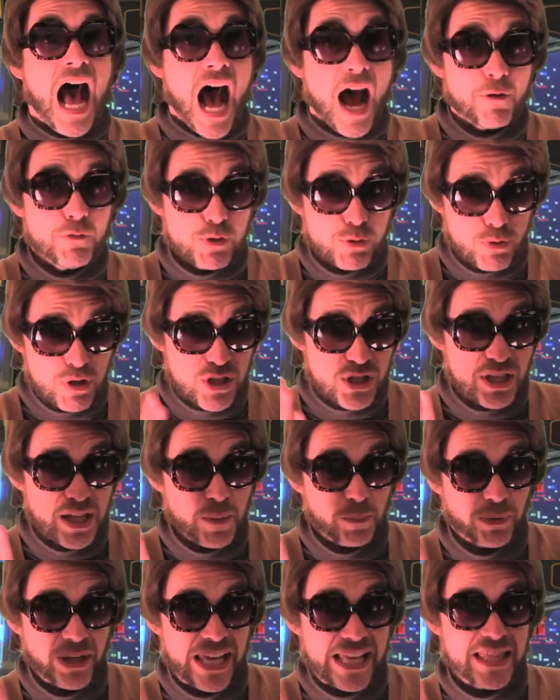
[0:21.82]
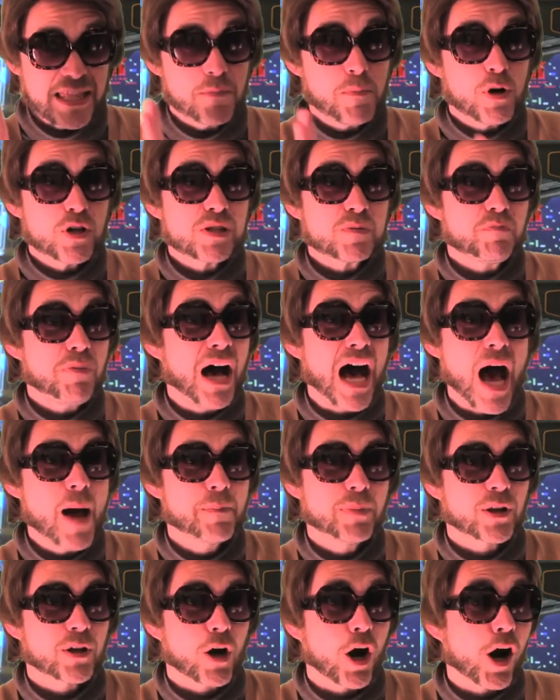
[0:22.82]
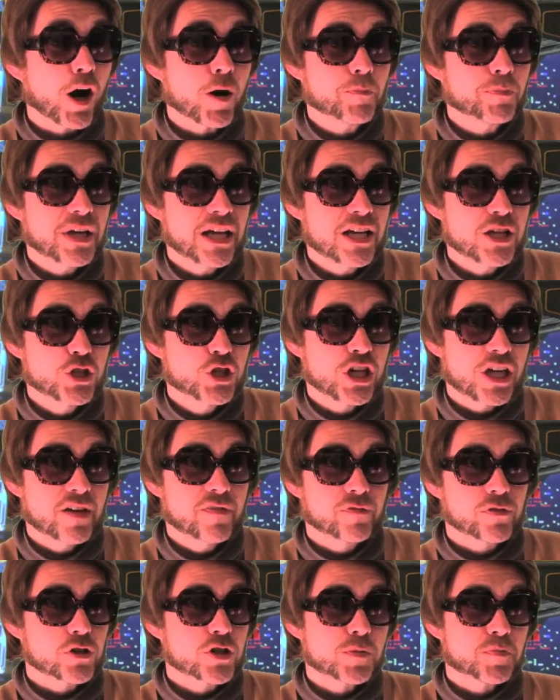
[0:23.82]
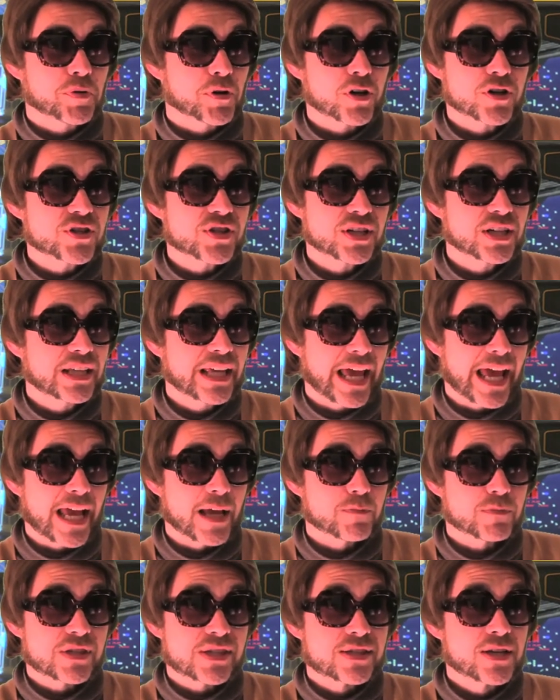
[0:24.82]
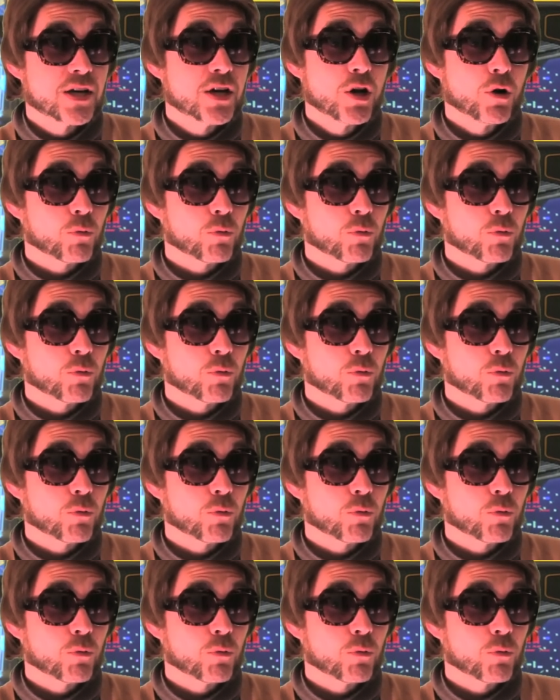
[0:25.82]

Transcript: I was recently playing the most popular RPG first-person games,